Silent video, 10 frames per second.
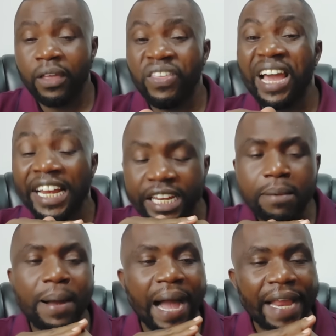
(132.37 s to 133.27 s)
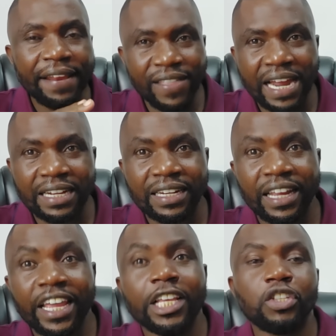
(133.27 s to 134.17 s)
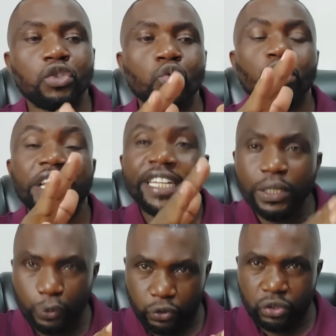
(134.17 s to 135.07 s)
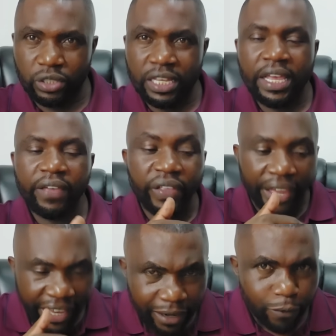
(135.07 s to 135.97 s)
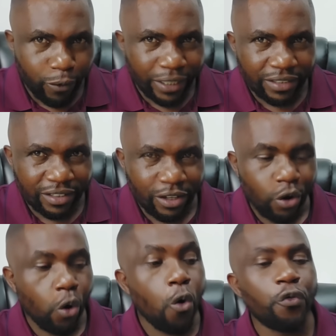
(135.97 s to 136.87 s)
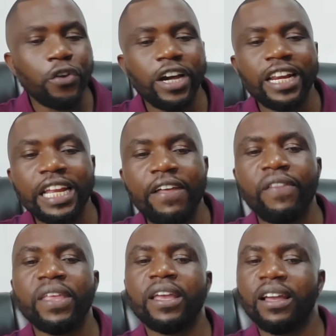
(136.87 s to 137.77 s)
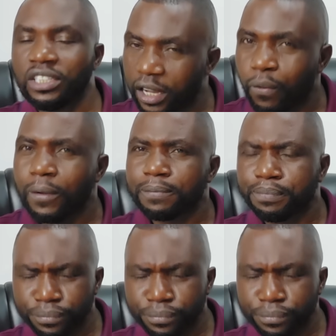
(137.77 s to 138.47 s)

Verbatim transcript: The idea behind that is to reduce the influence of Rigathi Gachagua.